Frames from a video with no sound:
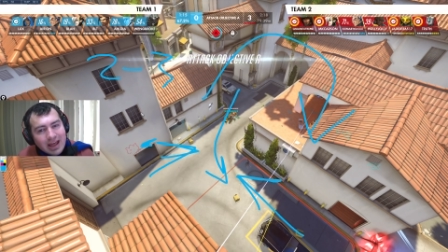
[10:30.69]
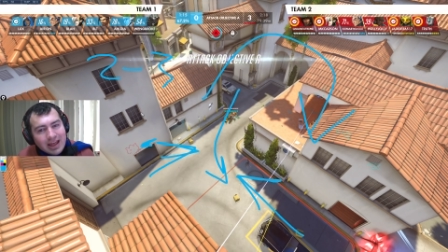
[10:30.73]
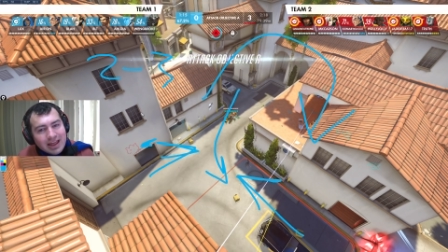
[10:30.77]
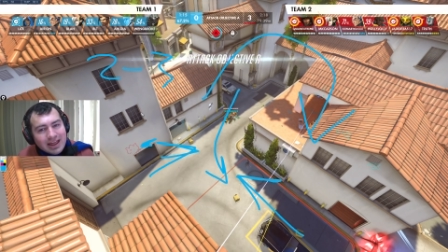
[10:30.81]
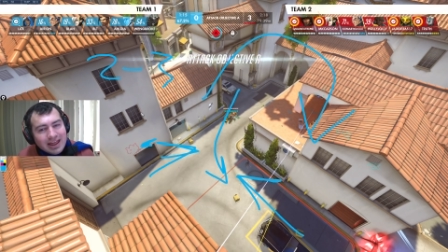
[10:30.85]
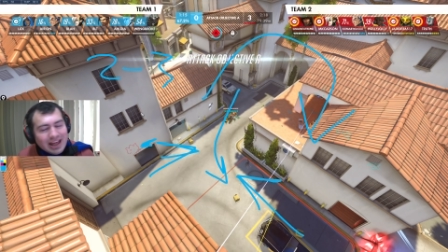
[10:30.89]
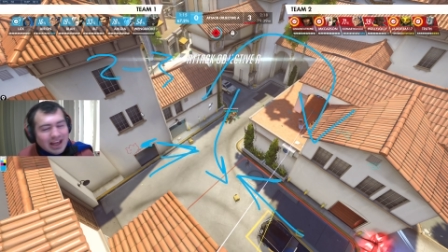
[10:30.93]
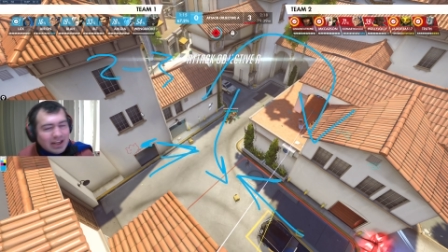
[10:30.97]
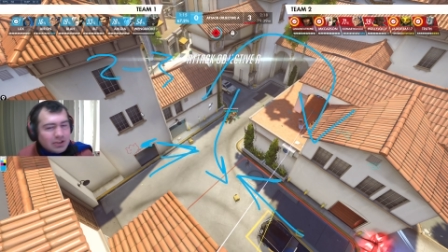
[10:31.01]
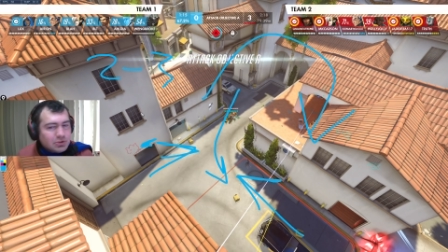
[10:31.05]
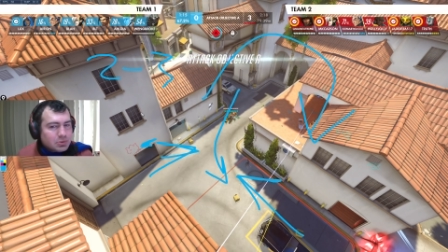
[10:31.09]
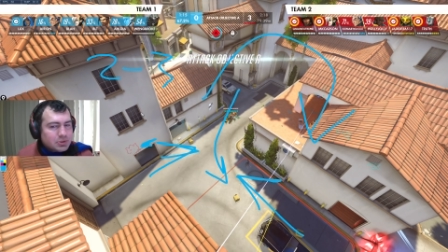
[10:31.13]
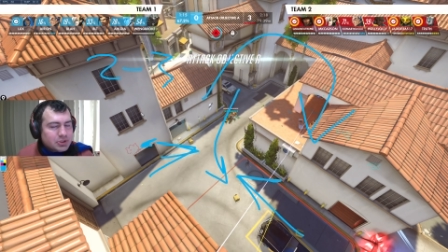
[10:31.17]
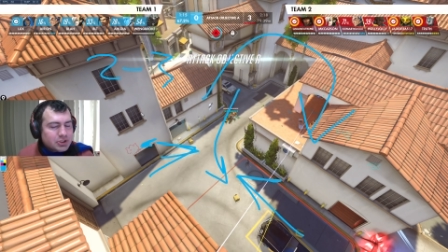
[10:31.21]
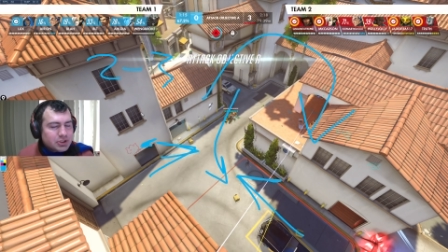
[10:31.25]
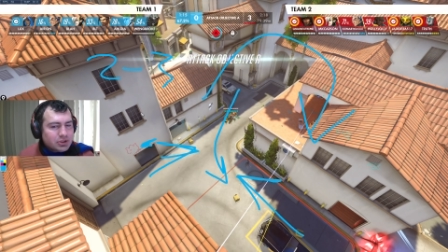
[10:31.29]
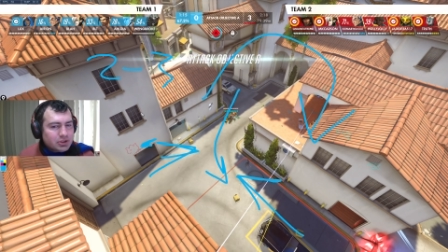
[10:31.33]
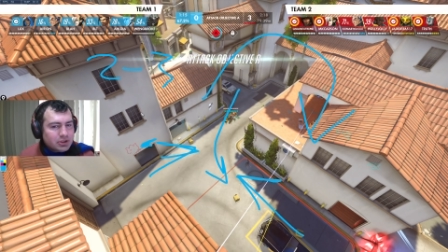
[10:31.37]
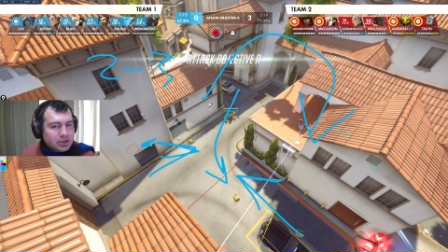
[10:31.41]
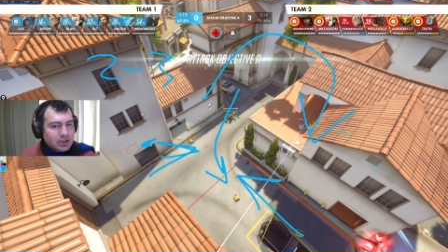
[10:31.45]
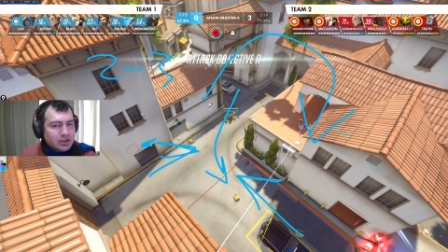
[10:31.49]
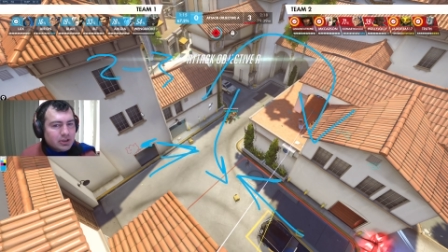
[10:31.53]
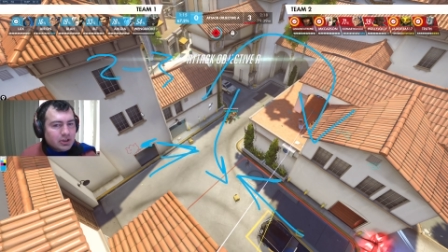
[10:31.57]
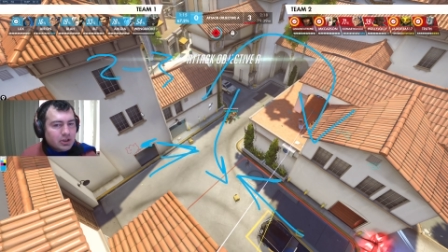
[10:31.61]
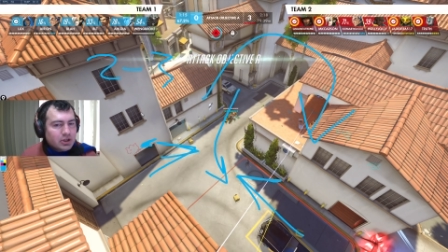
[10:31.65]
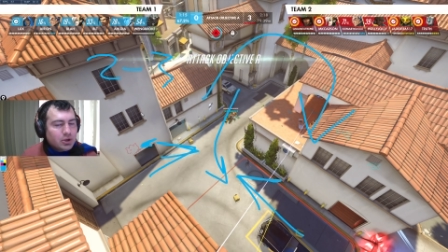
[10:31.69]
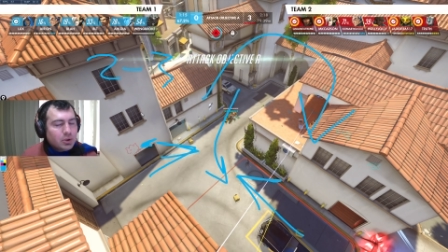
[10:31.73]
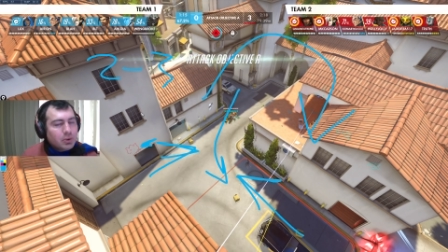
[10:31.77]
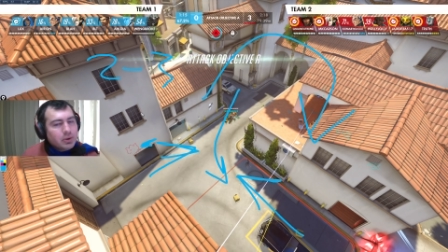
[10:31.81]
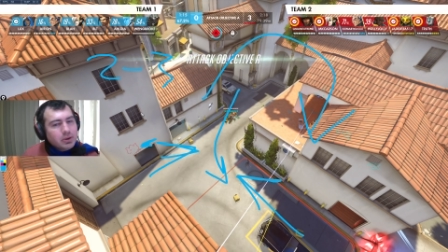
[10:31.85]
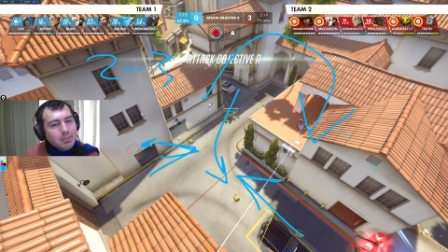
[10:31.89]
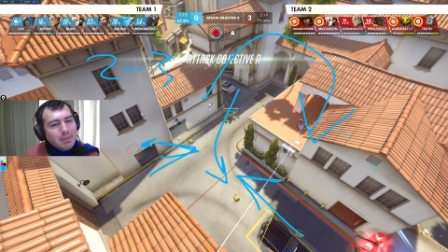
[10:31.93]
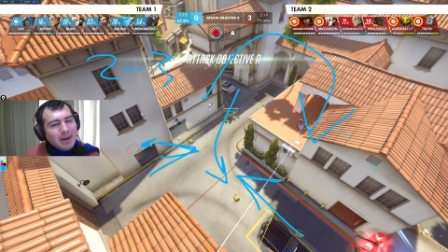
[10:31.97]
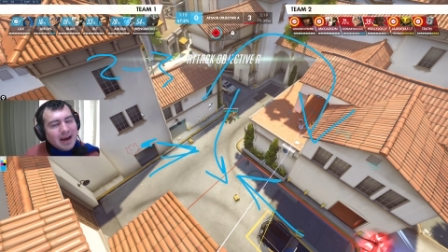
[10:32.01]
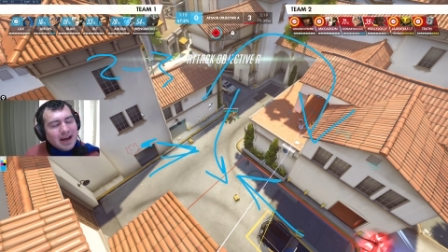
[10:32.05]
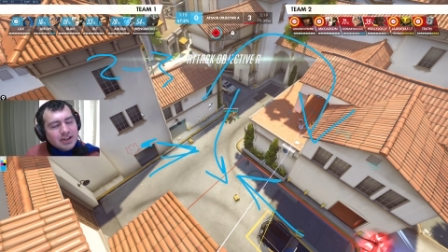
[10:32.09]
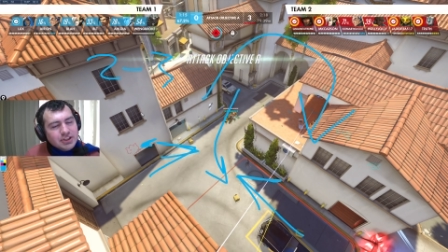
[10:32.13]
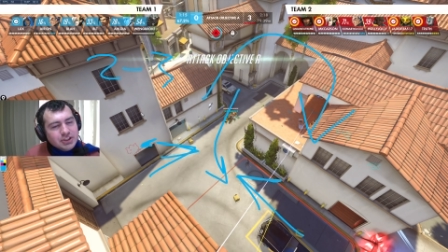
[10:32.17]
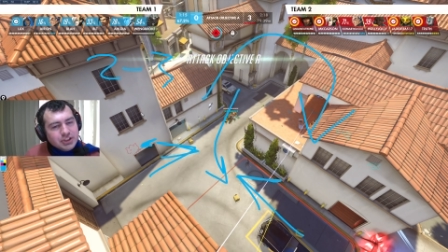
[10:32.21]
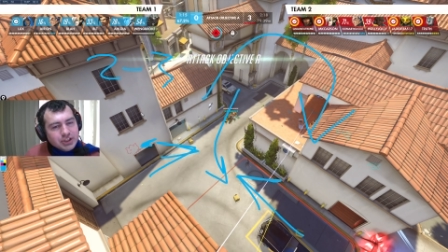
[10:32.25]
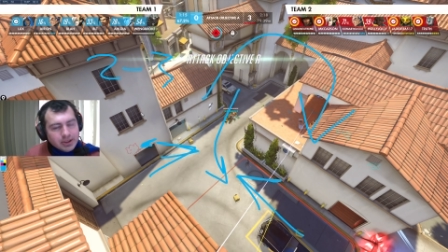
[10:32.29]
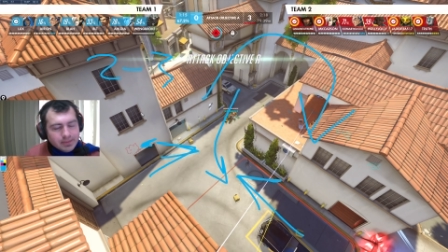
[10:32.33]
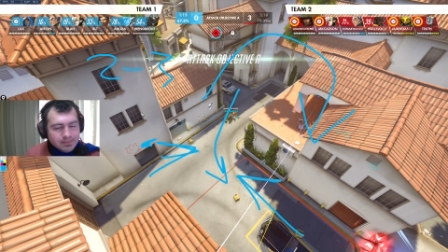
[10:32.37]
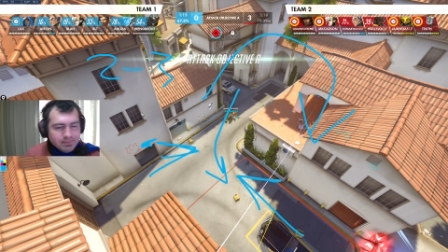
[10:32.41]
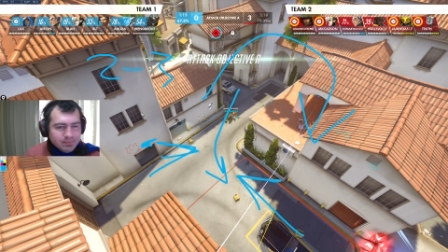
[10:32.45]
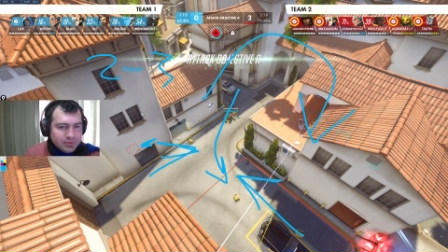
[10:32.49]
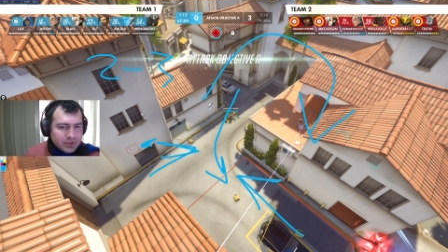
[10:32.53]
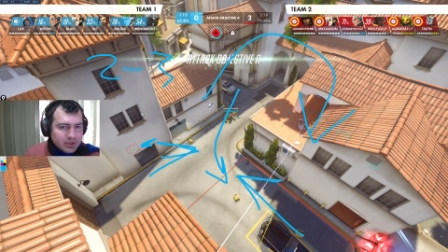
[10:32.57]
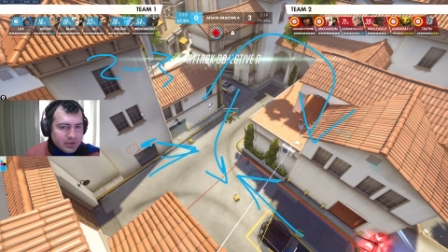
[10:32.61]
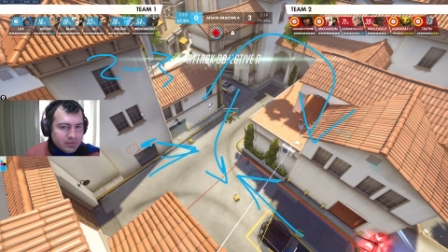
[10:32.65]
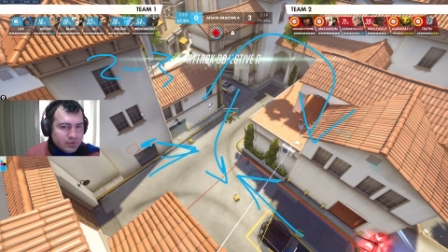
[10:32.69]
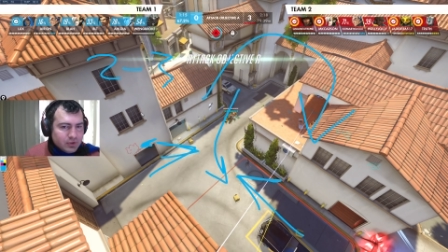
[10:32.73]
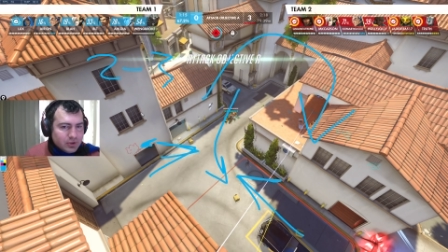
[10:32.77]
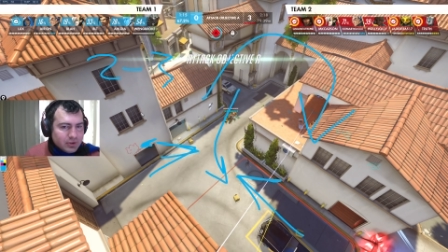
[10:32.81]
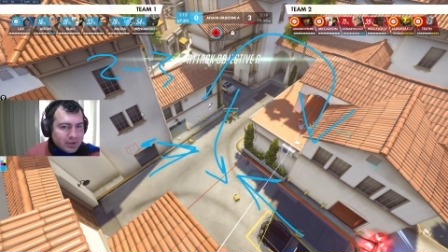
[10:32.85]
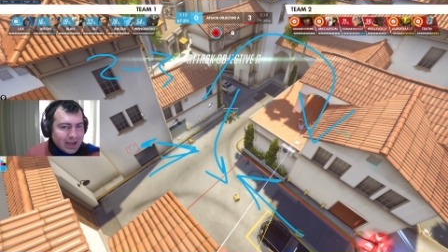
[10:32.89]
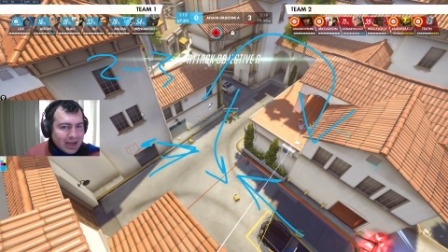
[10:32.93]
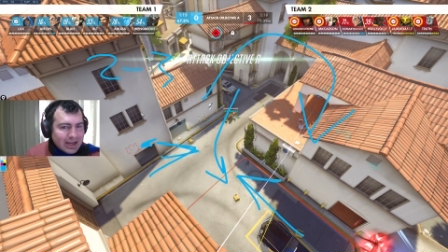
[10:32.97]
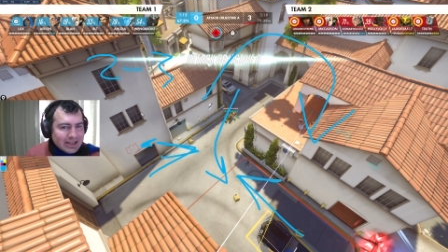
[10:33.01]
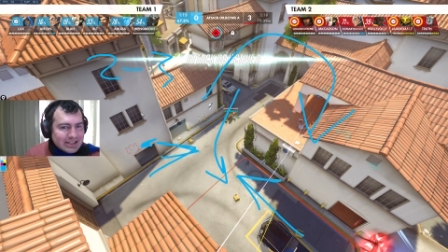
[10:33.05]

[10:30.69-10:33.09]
That's what you're looking to do with Bastion. If you guys